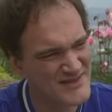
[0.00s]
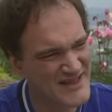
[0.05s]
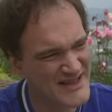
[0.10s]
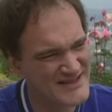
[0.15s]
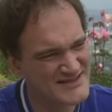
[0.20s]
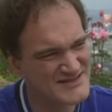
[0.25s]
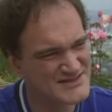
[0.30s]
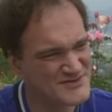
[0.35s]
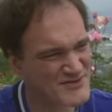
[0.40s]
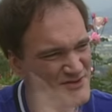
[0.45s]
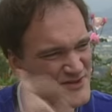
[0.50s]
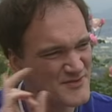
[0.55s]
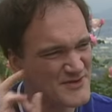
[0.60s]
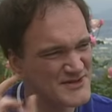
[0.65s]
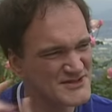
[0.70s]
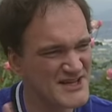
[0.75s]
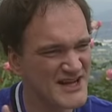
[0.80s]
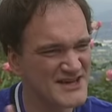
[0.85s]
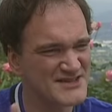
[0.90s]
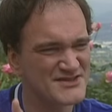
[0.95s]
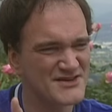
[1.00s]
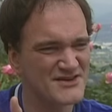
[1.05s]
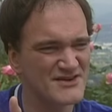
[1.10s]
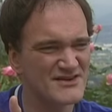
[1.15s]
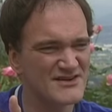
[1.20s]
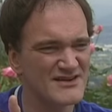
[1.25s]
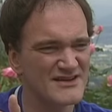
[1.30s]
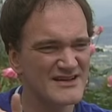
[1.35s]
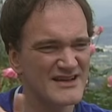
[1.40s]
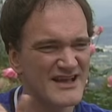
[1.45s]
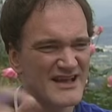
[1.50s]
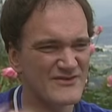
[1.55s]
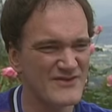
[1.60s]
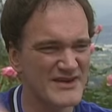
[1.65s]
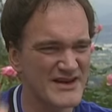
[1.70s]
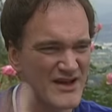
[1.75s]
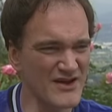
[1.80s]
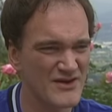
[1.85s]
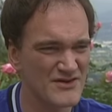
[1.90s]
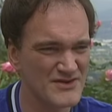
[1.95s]
lens for the projector, and
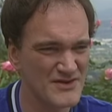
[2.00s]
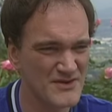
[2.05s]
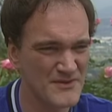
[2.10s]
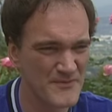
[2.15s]
we don't.